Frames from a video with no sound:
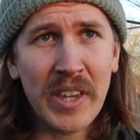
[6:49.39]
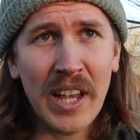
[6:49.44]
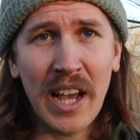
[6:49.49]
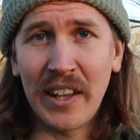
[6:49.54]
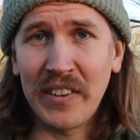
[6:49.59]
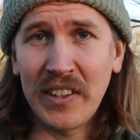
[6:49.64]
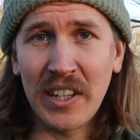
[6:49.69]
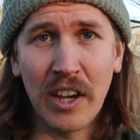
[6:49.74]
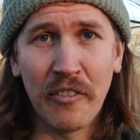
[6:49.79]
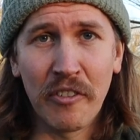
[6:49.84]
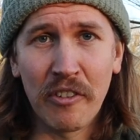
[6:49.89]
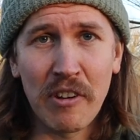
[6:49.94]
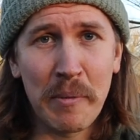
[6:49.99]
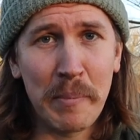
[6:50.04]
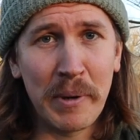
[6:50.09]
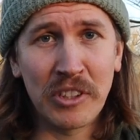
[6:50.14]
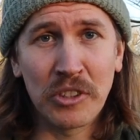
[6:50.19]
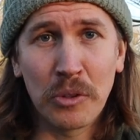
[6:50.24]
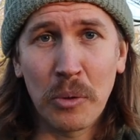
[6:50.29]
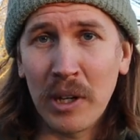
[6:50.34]
And the other
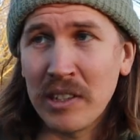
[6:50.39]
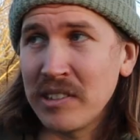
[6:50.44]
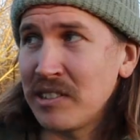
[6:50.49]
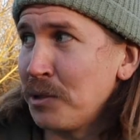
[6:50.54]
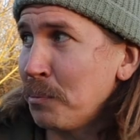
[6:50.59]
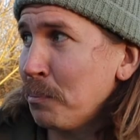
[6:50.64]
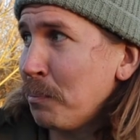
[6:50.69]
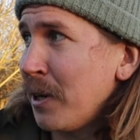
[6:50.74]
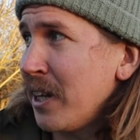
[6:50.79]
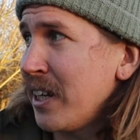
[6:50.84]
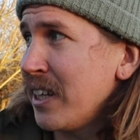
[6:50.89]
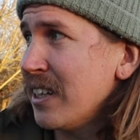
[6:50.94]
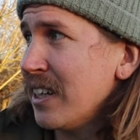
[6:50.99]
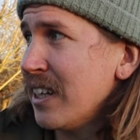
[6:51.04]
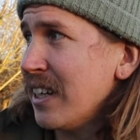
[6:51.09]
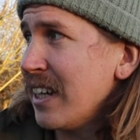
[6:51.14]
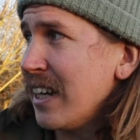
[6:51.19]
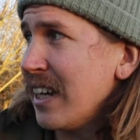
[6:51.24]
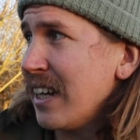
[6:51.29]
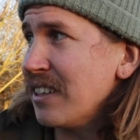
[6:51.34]
image, quite simply,
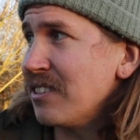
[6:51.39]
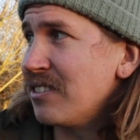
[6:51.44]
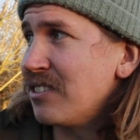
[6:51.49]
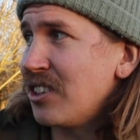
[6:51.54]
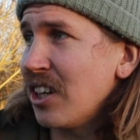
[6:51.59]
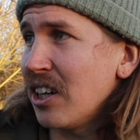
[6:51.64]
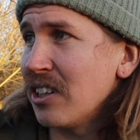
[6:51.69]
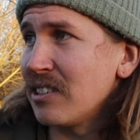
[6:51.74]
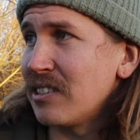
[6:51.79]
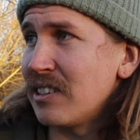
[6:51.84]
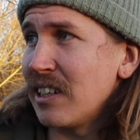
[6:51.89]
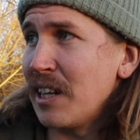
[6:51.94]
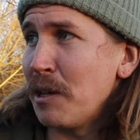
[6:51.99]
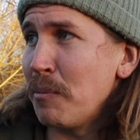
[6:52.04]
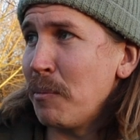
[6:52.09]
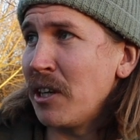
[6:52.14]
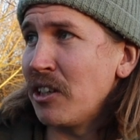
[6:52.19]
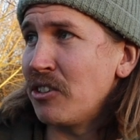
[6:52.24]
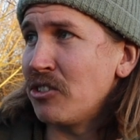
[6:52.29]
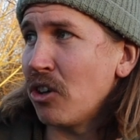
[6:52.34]
is just an
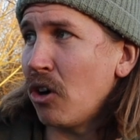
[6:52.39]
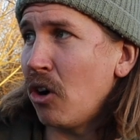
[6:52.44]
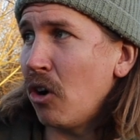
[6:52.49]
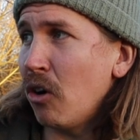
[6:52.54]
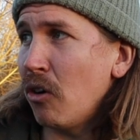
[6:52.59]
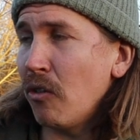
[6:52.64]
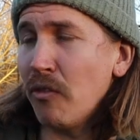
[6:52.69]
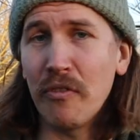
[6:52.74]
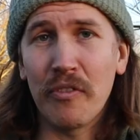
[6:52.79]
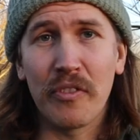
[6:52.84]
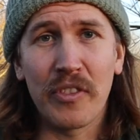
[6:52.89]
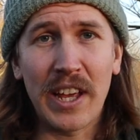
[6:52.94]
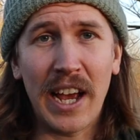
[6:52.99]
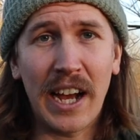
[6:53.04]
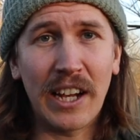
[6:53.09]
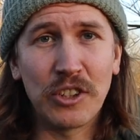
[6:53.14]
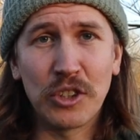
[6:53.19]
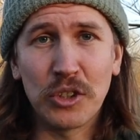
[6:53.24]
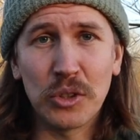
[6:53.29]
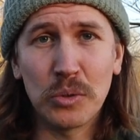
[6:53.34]
image of the
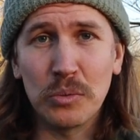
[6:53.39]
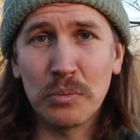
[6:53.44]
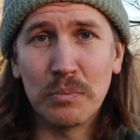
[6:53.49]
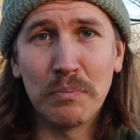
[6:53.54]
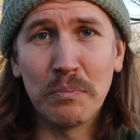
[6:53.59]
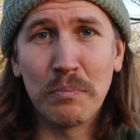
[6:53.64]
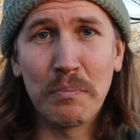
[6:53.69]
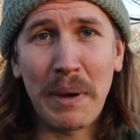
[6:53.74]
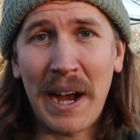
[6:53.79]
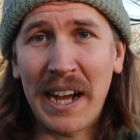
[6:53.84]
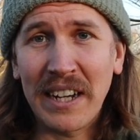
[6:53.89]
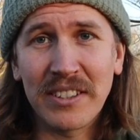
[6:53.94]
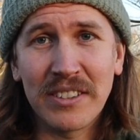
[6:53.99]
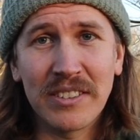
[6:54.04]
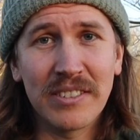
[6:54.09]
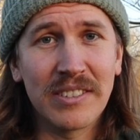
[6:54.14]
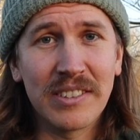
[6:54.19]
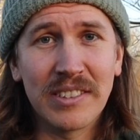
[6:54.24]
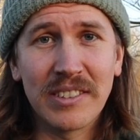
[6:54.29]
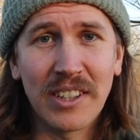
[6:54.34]
actual
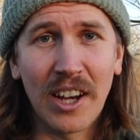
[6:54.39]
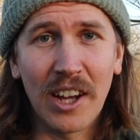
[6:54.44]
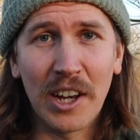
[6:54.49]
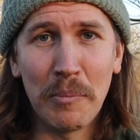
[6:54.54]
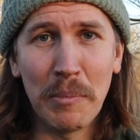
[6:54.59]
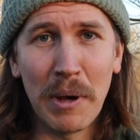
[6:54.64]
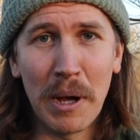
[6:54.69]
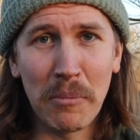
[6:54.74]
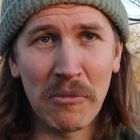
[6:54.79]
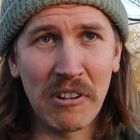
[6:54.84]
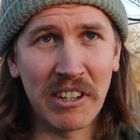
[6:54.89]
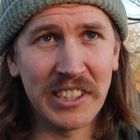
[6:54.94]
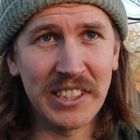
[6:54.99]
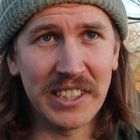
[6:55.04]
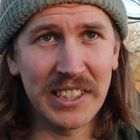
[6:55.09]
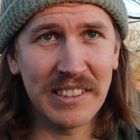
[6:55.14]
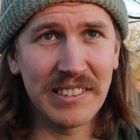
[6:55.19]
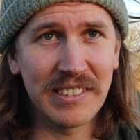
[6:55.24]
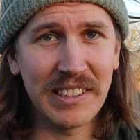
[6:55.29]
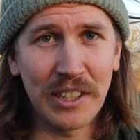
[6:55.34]
patterns, the style
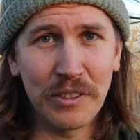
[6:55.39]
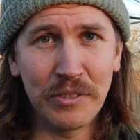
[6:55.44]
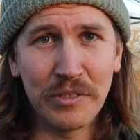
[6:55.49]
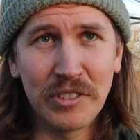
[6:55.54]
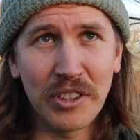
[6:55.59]
murmuration itself.